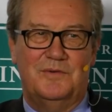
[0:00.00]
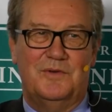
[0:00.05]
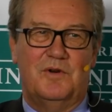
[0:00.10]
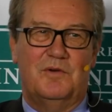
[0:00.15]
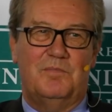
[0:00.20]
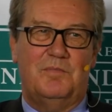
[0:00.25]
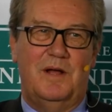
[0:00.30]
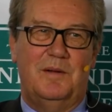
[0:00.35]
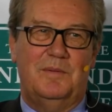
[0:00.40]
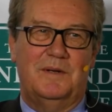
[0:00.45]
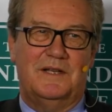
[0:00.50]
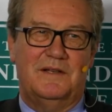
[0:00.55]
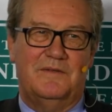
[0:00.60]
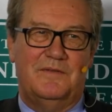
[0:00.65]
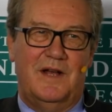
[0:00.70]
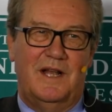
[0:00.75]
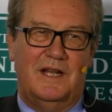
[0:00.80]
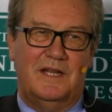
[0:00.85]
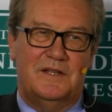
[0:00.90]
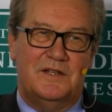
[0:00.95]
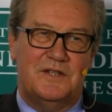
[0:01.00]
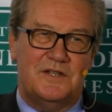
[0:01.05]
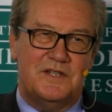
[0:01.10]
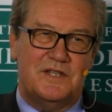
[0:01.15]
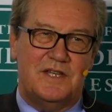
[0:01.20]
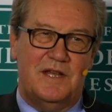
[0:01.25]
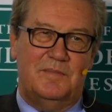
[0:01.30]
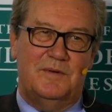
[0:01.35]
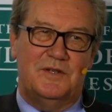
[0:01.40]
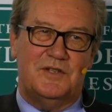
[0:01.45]
the Republic of Ireland
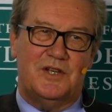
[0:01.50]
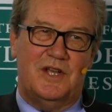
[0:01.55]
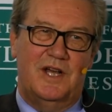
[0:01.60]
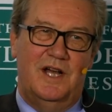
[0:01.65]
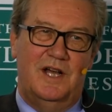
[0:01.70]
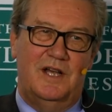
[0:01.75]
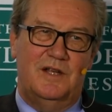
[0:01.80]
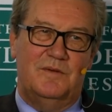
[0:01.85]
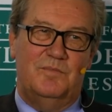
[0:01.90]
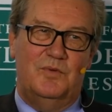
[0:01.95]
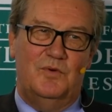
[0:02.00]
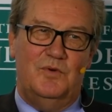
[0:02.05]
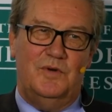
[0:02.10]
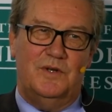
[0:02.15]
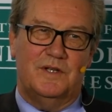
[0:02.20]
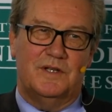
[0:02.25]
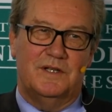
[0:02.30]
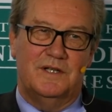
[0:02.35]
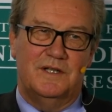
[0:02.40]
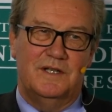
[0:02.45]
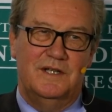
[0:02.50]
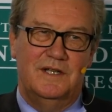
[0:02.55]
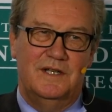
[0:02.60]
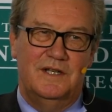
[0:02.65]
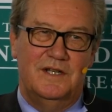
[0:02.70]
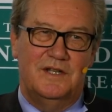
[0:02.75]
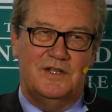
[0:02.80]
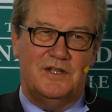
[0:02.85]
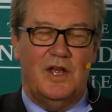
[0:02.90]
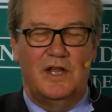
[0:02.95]
establish a hard border.
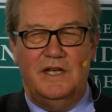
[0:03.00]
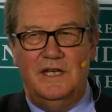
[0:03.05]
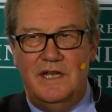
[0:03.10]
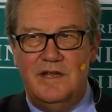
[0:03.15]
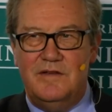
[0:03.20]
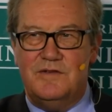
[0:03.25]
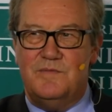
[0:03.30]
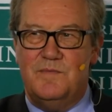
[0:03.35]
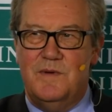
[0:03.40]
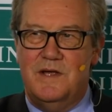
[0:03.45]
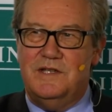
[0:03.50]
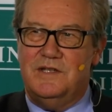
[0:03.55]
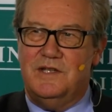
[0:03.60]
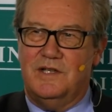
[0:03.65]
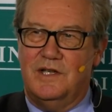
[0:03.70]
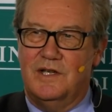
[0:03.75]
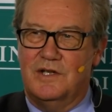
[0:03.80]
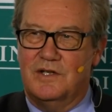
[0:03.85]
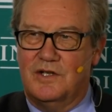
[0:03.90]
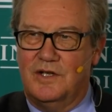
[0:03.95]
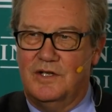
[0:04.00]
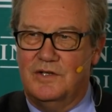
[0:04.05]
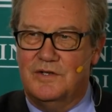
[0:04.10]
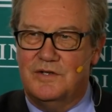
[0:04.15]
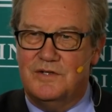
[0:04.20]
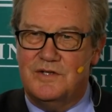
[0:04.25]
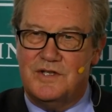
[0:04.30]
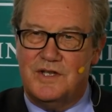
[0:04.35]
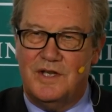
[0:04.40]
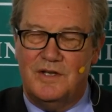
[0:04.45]
So it leaves me to
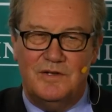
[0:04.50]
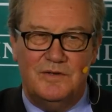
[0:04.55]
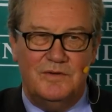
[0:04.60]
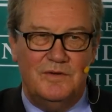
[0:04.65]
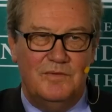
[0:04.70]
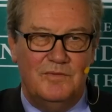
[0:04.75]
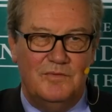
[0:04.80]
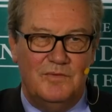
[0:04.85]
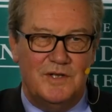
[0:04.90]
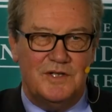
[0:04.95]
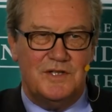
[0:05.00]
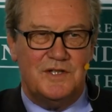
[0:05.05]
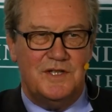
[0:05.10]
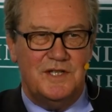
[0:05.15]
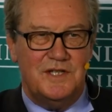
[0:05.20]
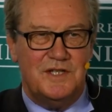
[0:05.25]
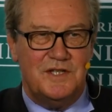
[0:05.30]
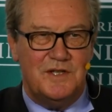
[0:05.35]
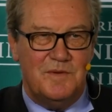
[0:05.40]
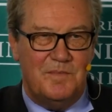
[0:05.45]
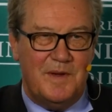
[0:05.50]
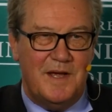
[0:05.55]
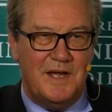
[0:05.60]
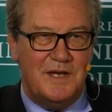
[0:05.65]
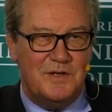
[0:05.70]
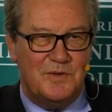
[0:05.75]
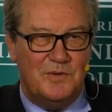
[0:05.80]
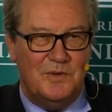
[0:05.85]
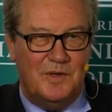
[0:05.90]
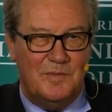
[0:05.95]
conclude, so what's this
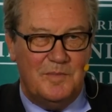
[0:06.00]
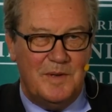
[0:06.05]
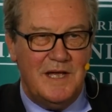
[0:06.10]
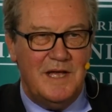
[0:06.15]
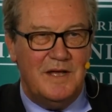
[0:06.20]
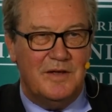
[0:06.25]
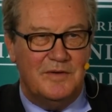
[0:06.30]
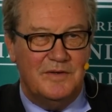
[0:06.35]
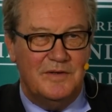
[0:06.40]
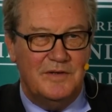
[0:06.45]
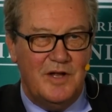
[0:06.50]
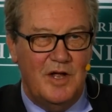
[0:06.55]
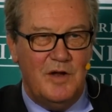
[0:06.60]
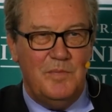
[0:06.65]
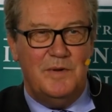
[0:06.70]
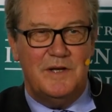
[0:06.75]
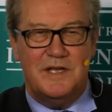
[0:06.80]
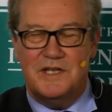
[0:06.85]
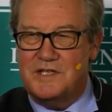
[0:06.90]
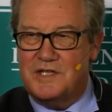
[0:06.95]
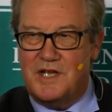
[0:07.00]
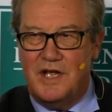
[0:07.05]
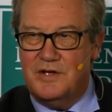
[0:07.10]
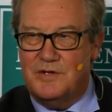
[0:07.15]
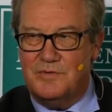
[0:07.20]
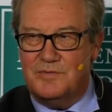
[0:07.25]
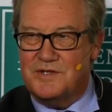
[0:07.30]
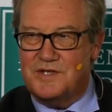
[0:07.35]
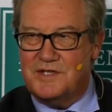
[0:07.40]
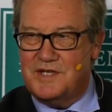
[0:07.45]
debate all about? Nobody's going
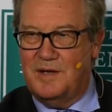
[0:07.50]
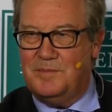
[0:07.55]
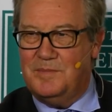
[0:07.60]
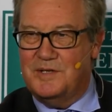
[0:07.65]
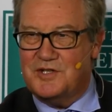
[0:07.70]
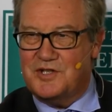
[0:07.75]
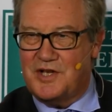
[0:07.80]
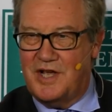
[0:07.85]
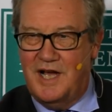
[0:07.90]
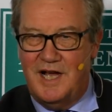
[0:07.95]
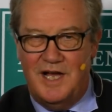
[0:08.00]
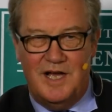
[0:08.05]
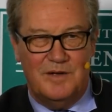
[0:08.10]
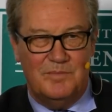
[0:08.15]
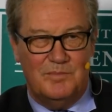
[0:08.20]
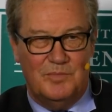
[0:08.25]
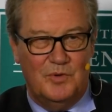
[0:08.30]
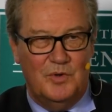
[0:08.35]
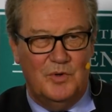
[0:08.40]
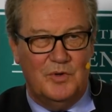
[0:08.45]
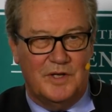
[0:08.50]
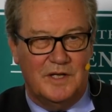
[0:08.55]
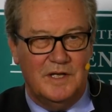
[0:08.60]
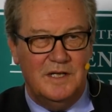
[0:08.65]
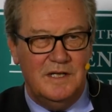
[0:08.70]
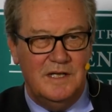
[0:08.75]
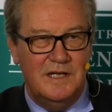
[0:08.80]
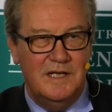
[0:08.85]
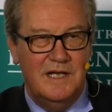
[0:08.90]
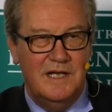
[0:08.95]
to establish a hard border.